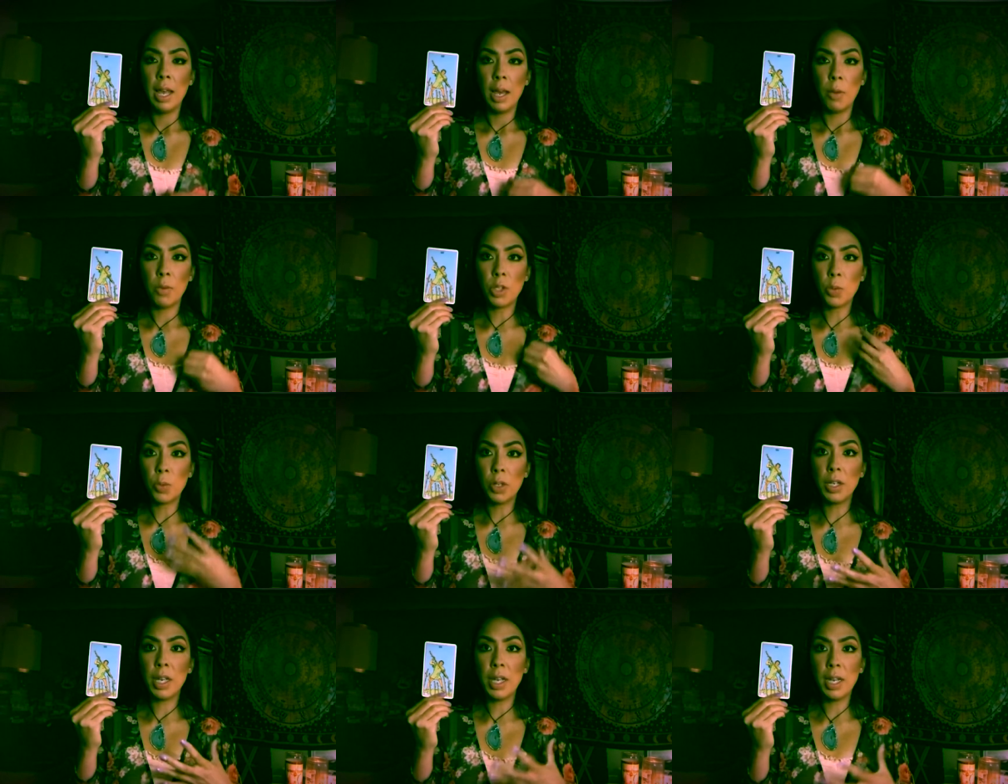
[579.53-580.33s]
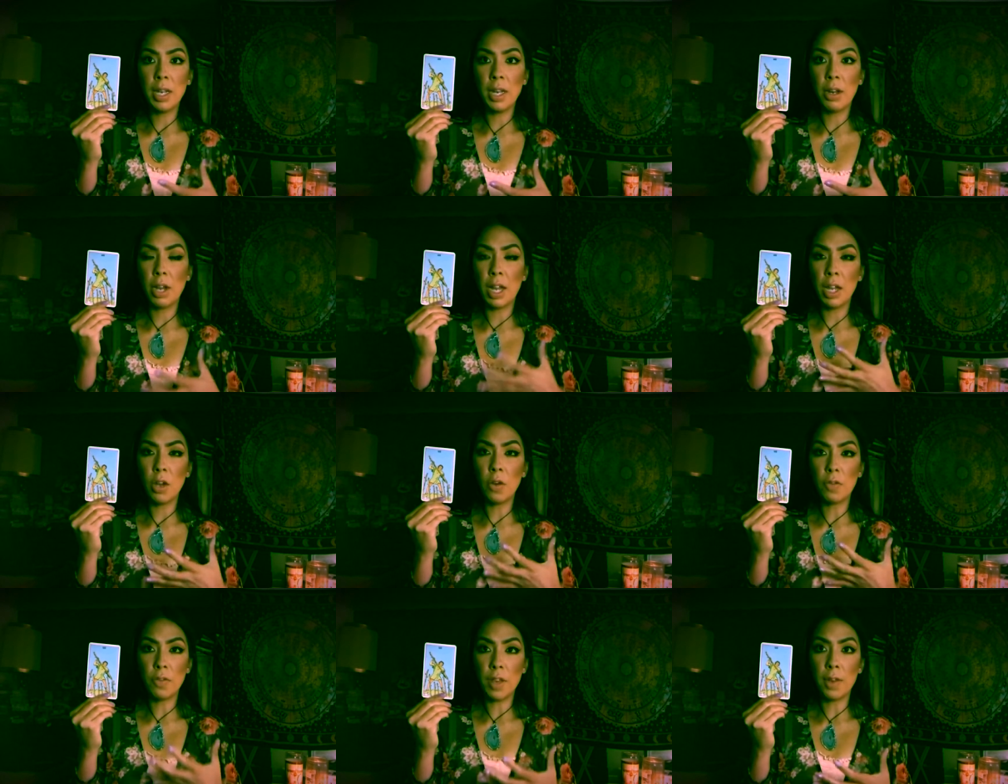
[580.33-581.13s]
what's working in, in
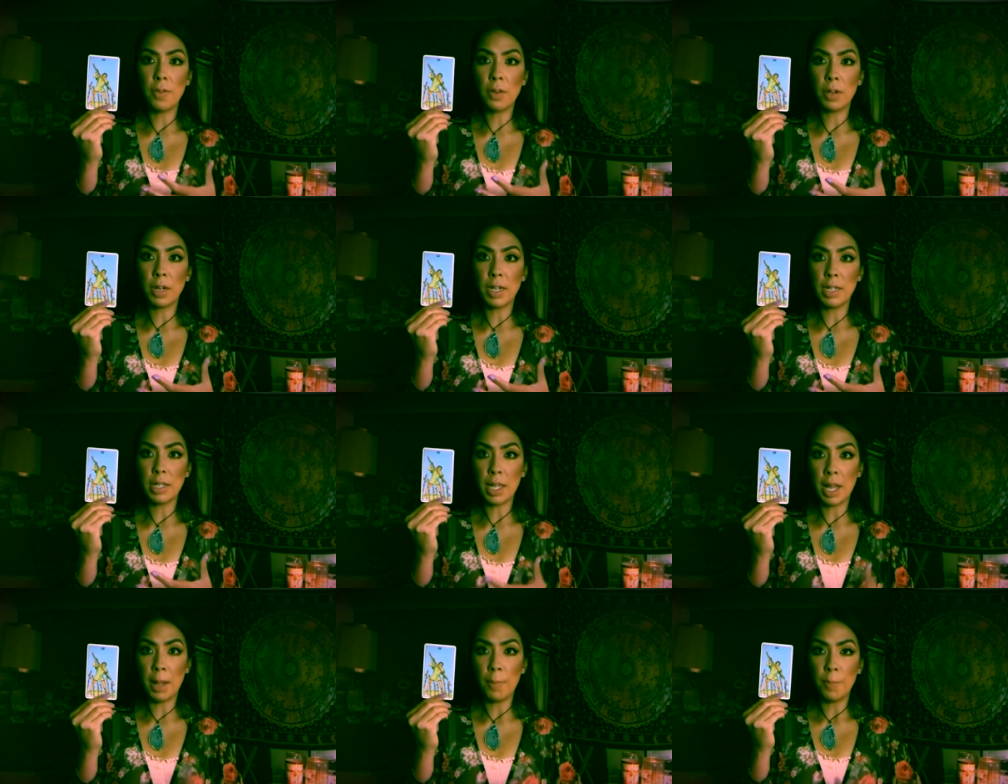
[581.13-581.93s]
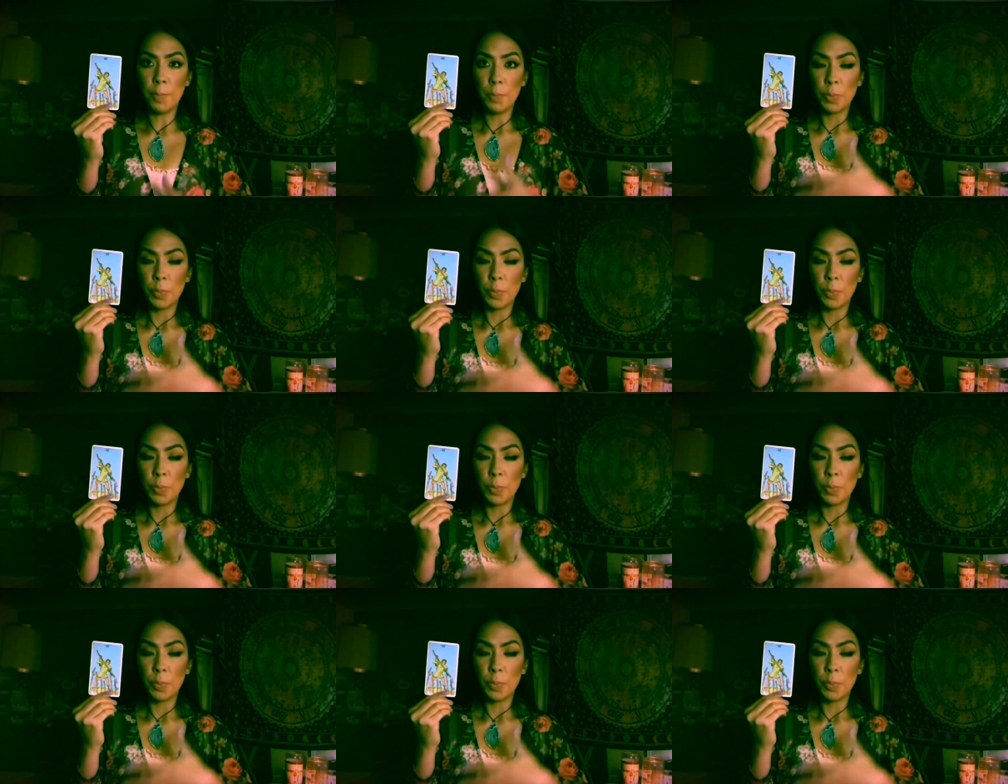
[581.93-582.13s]
your favor is that